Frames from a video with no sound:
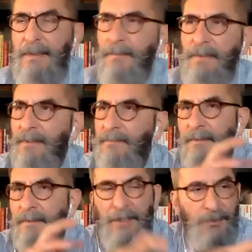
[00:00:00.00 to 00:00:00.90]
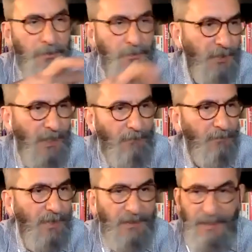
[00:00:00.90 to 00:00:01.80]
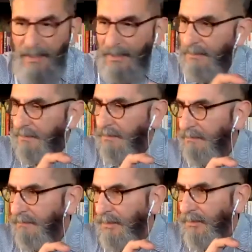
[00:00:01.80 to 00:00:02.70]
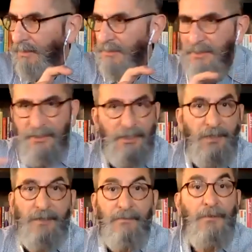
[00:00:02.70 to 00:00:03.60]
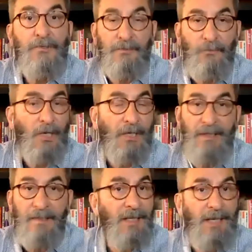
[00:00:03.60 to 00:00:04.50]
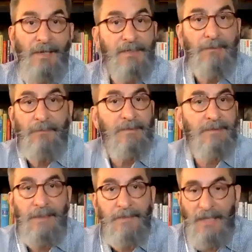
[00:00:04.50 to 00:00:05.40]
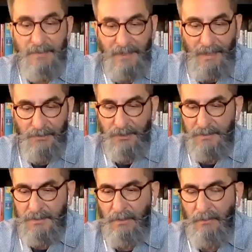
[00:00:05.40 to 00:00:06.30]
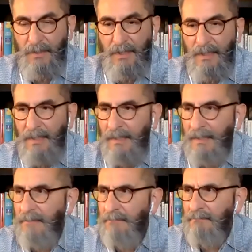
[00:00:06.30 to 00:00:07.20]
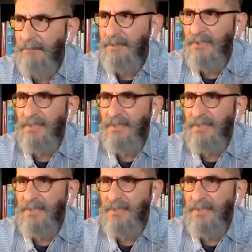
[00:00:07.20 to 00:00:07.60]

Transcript: whatever issue she had with my dad, you know, I was just a younger version walking into the house and would sometimes catch it. So it was